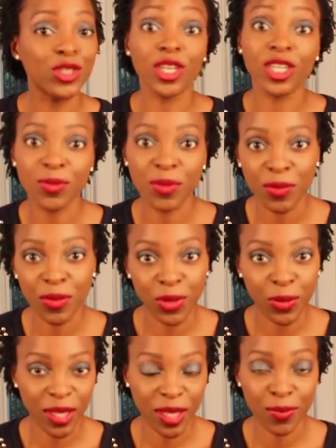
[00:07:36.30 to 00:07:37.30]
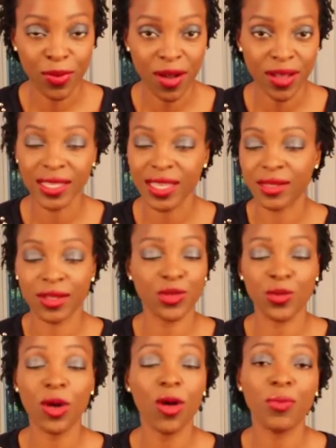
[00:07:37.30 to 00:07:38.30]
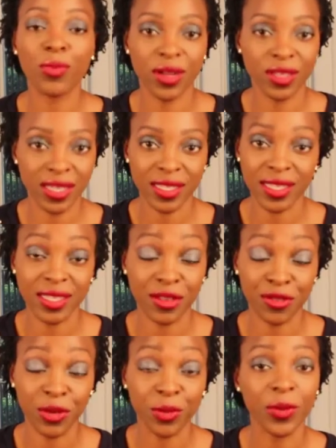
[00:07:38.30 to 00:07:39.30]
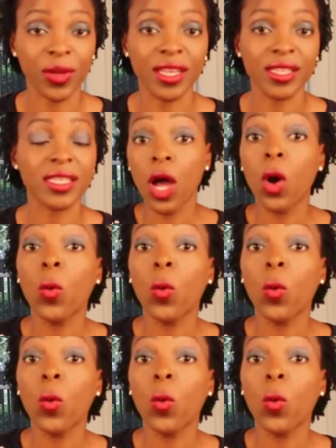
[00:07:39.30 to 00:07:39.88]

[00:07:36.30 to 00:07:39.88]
judge people the way they process, because we all process in different ways.